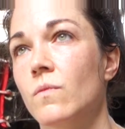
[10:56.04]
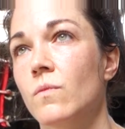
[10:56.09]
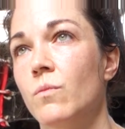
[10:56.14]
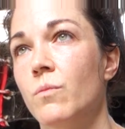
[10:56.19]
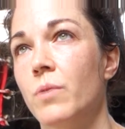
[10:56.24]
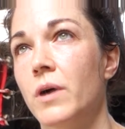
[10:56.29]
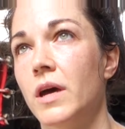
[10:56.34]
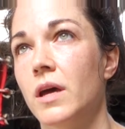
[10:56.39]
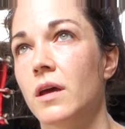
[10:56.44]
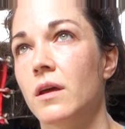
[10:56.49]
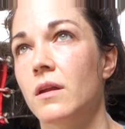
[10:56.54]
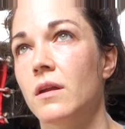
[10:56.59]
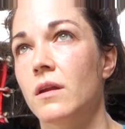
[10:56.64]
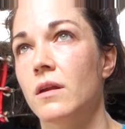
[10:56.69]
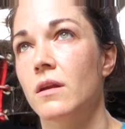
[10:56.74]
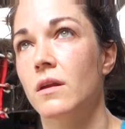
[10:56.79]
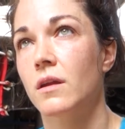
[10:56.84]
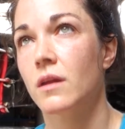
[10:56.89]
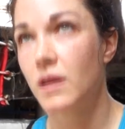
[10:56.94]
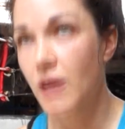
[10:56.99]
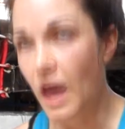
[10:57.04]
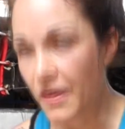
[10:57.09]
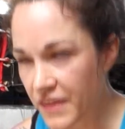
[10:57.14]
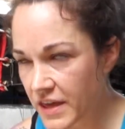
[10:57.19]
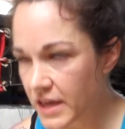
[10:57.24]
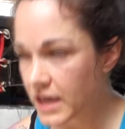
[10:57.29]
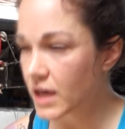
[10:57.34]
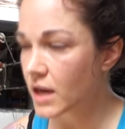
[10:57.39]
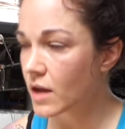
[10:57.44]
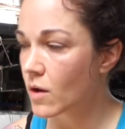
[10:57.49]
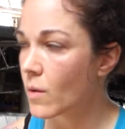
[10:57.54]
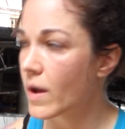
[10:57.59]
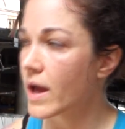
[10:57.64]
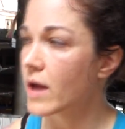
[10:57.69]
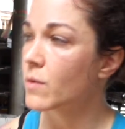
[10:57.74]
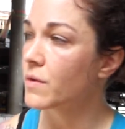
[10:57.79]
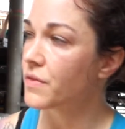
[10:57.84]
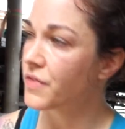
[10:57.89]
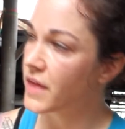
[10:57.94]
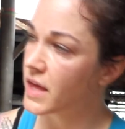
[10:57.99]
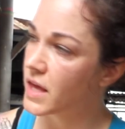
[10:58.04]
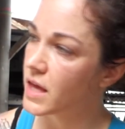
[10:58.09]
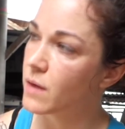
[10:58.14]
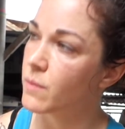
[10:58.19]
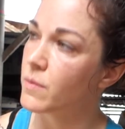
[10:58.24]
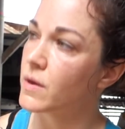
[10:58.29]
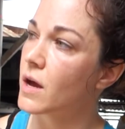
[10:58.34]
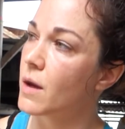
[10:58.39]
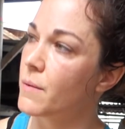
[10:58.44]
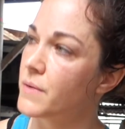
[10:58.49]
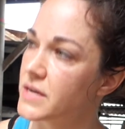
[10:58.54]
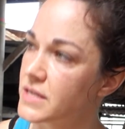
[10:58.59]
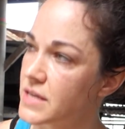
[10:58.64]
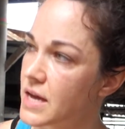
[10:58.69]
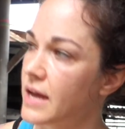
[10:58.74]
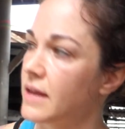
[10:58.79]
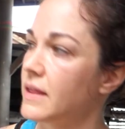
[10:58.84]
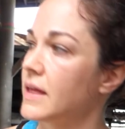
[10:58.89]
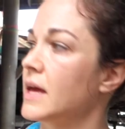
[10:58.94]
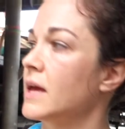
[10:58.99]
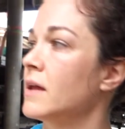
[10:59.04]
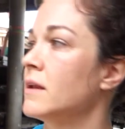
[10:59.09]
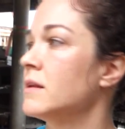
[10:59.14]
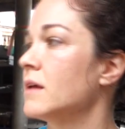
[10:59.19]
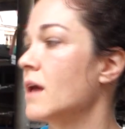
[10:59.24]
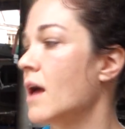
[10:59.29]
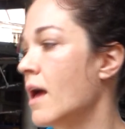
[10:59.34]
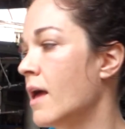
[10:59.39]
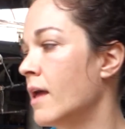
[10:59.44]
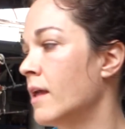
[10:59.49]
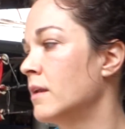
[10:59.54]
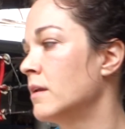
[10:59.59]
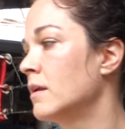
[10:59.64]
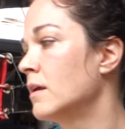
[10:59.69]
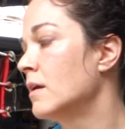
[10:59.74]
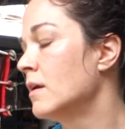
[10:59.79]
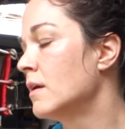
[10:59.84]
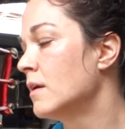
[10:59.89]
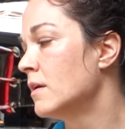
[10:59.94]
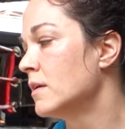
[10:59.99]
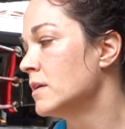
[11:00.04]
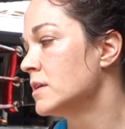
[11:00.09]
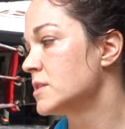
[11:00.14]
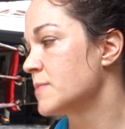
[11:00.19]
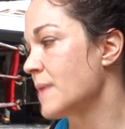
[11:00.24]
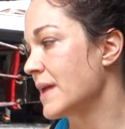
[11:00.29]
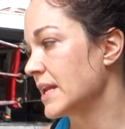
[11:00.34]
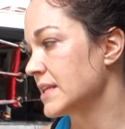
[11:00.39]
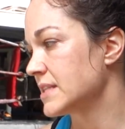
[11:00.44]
But I think getting away with him and coming to Thailand and spending